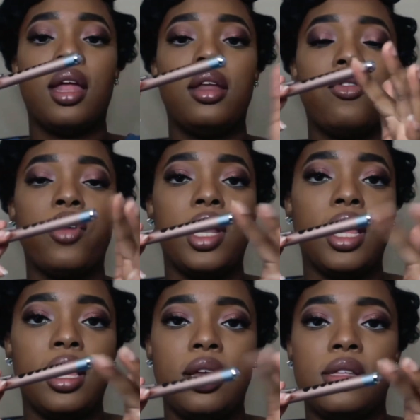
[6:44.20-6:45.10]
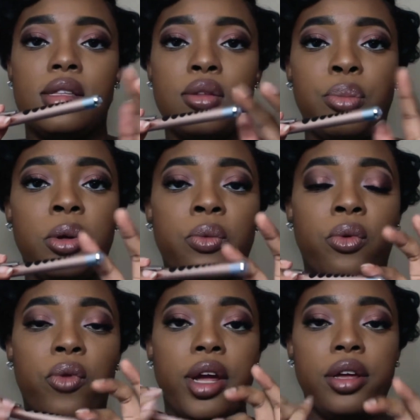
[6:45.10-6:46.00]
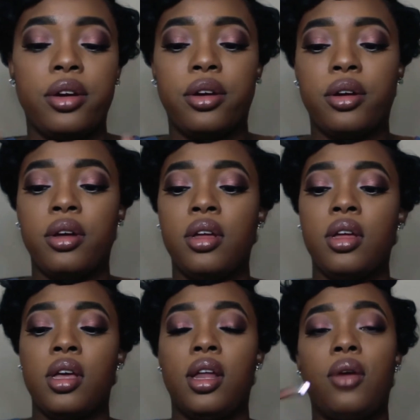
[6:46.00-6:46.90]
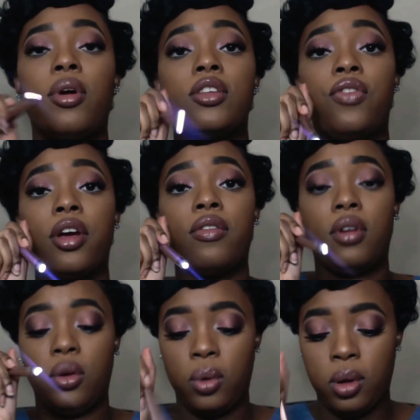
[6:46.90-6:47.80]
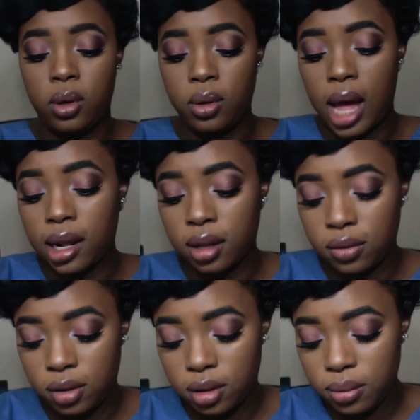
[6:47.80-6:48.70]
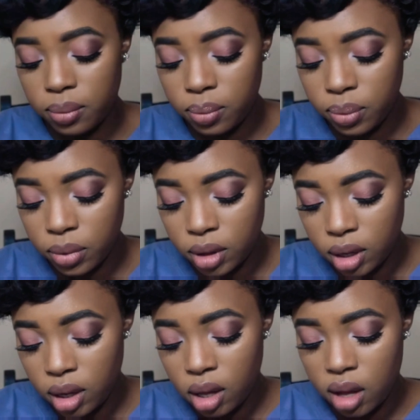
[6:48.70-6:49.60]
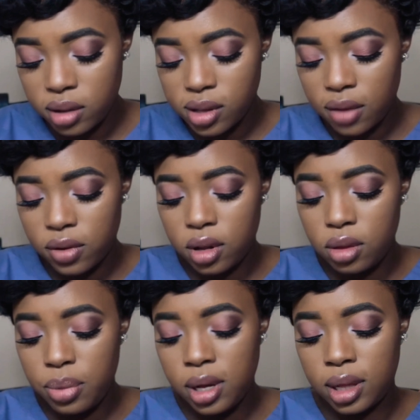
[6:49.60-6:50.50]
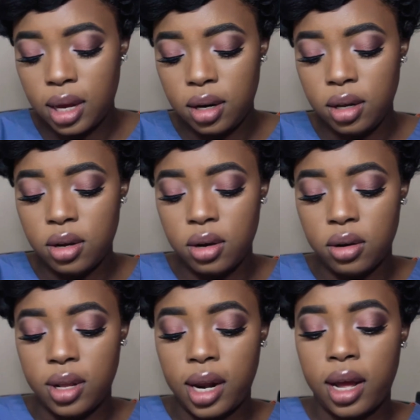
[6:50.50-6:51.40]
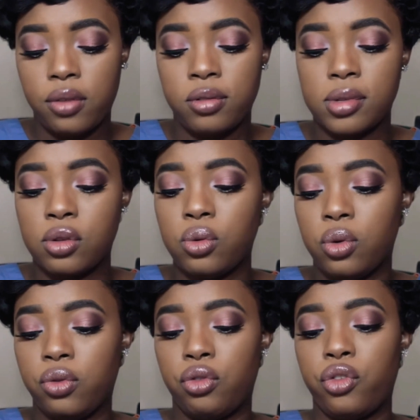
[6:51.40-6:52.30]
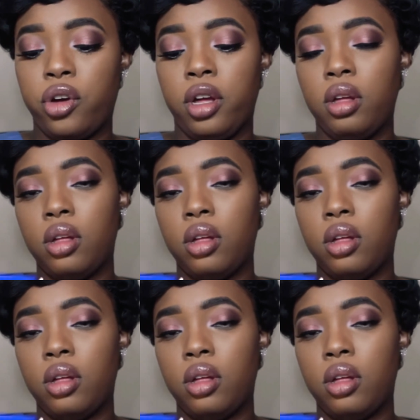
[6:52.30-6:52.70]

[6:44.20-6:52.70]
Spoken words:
different heads to put right here. And it works very, very well. I love it. I also have another pen light in here that I got from school for free.